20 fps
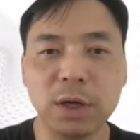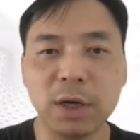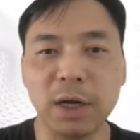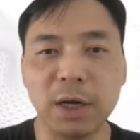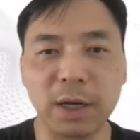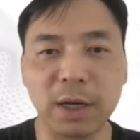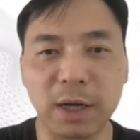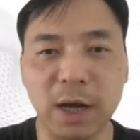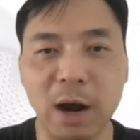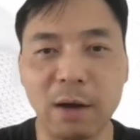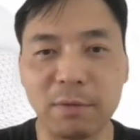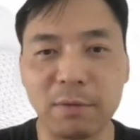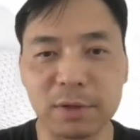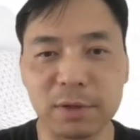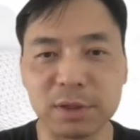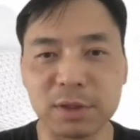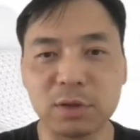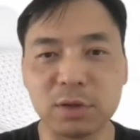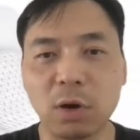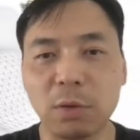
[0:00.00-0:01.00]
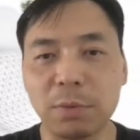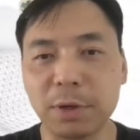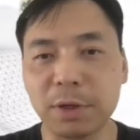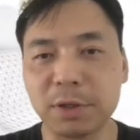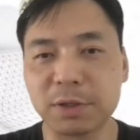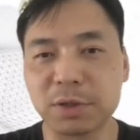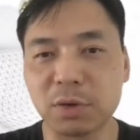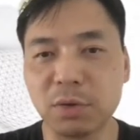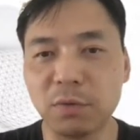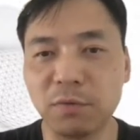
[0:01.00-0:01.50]
It covers
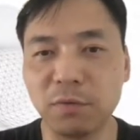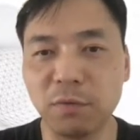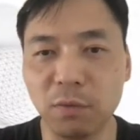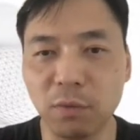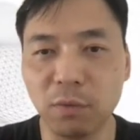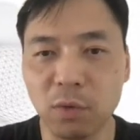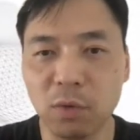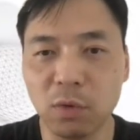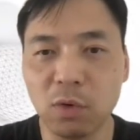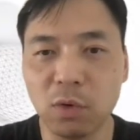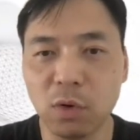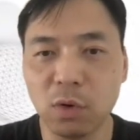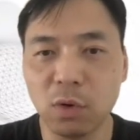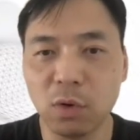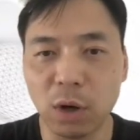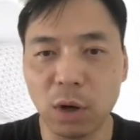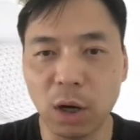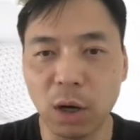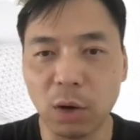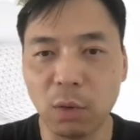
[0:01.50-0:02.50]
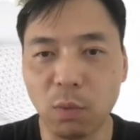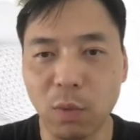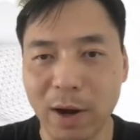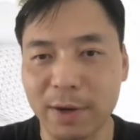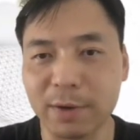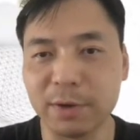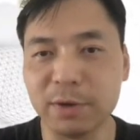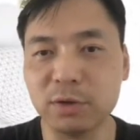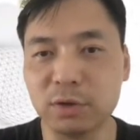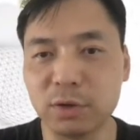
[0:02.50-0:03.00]
topics of wide
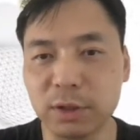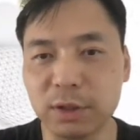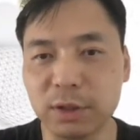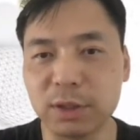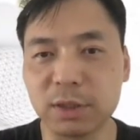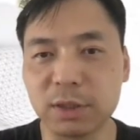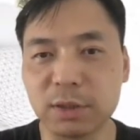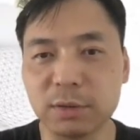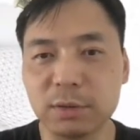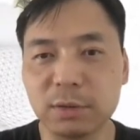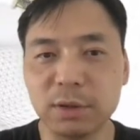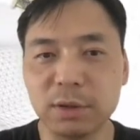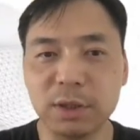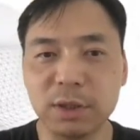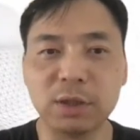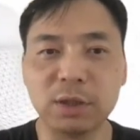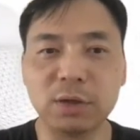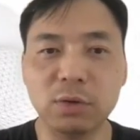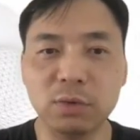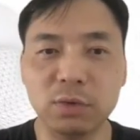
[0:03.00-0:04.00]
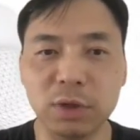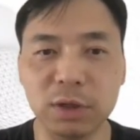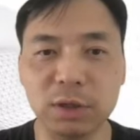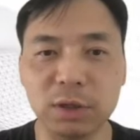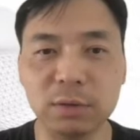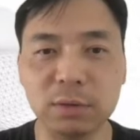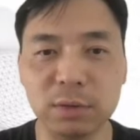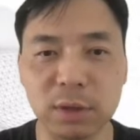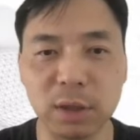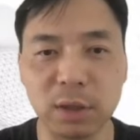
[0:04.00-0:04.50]
interests,
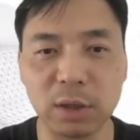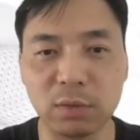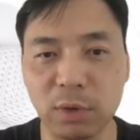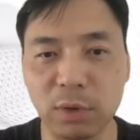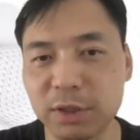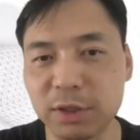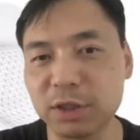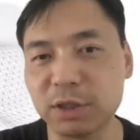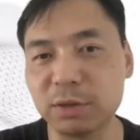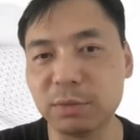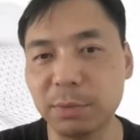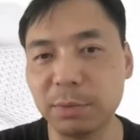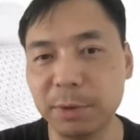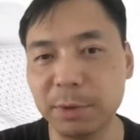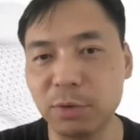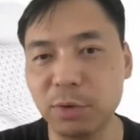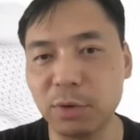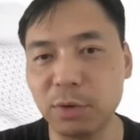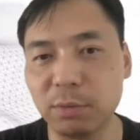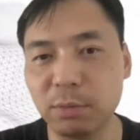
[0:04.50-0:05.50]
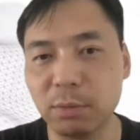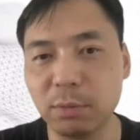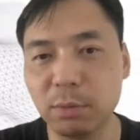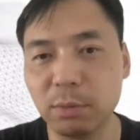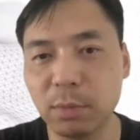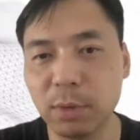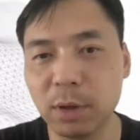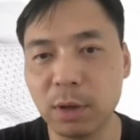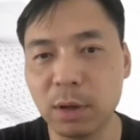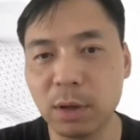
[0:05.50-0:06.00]
including the relationship between
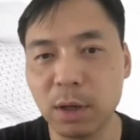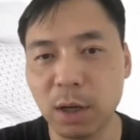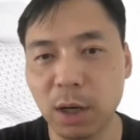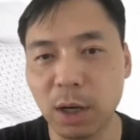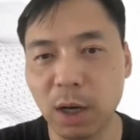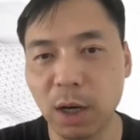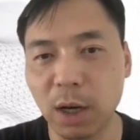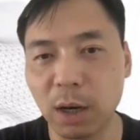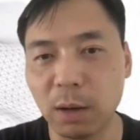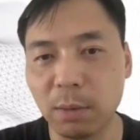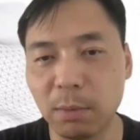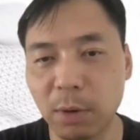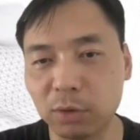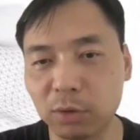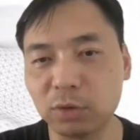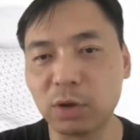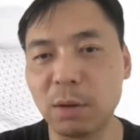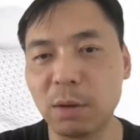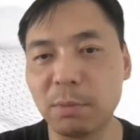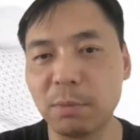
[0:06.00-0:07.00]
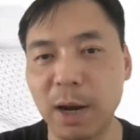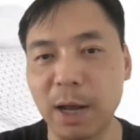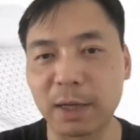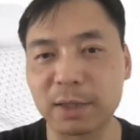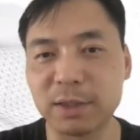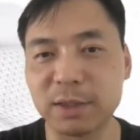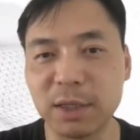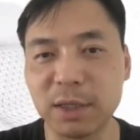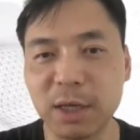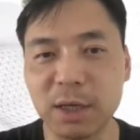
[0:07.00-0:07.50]
model
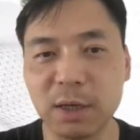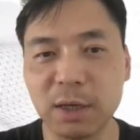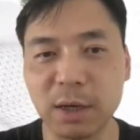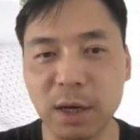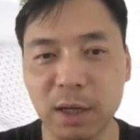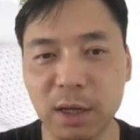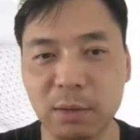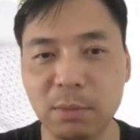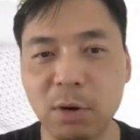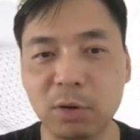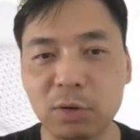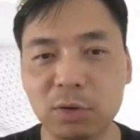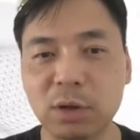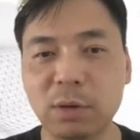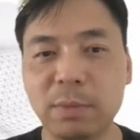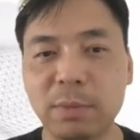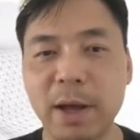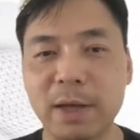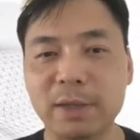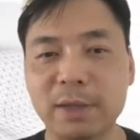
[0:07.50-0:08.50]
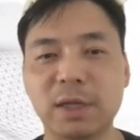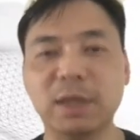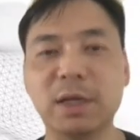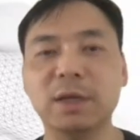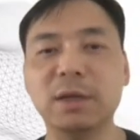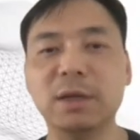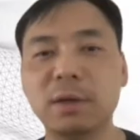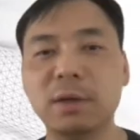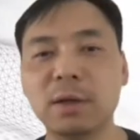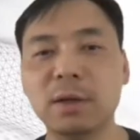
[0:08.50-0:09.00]
complexity and the model capacity,
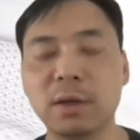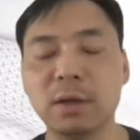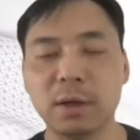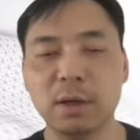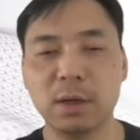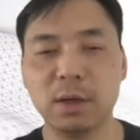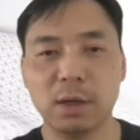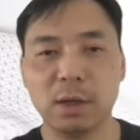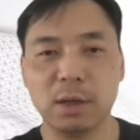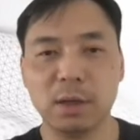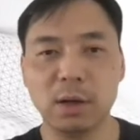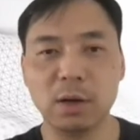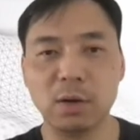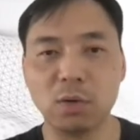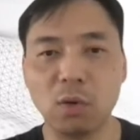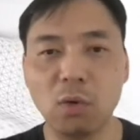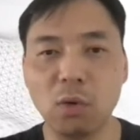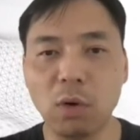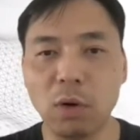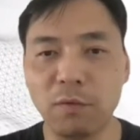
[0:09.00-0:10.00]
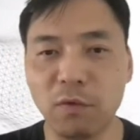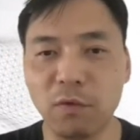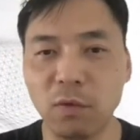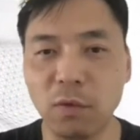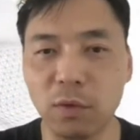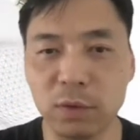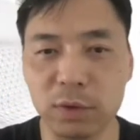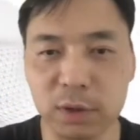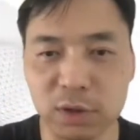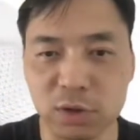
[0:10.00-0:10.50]
the role of
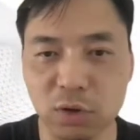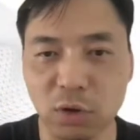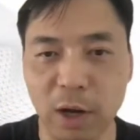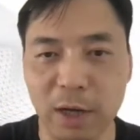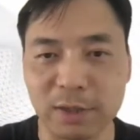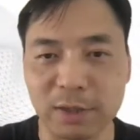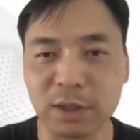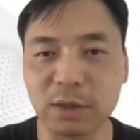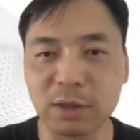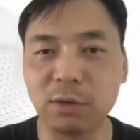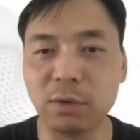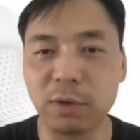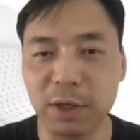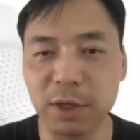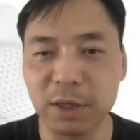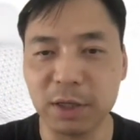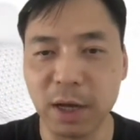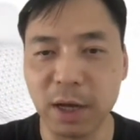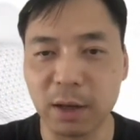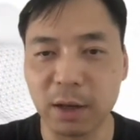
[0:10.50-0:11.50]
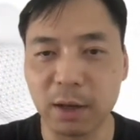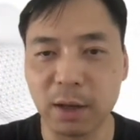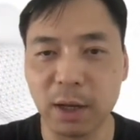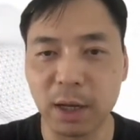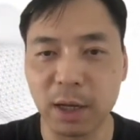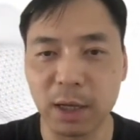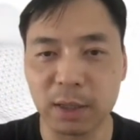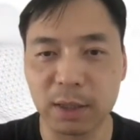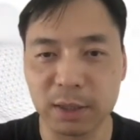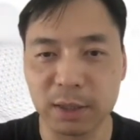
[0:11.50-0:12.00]
the stochastic gradient
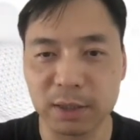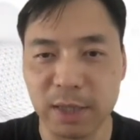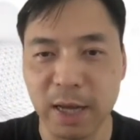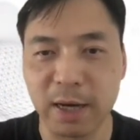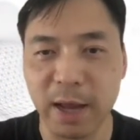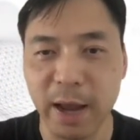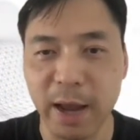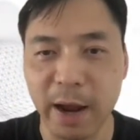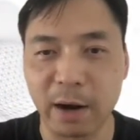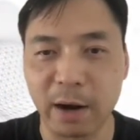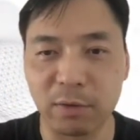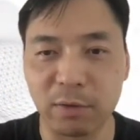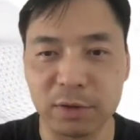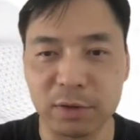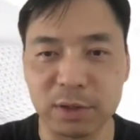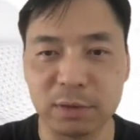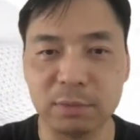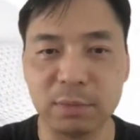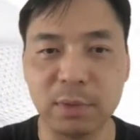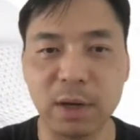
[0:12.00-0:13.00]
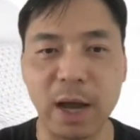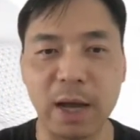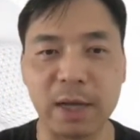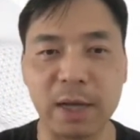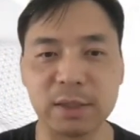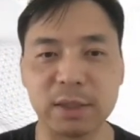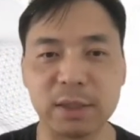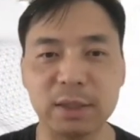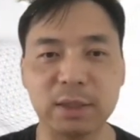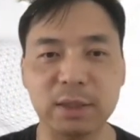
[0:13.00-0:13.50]
descent algorithm
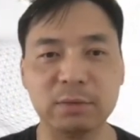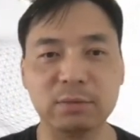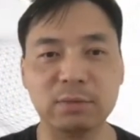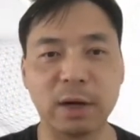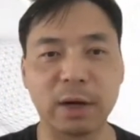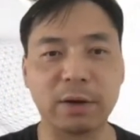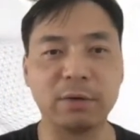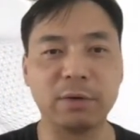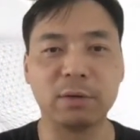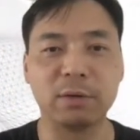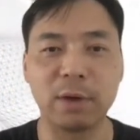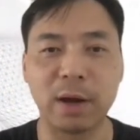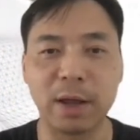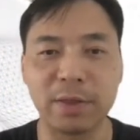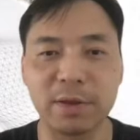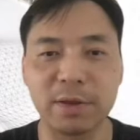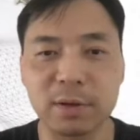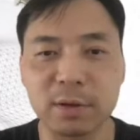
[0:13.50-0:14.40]
as a regularizer,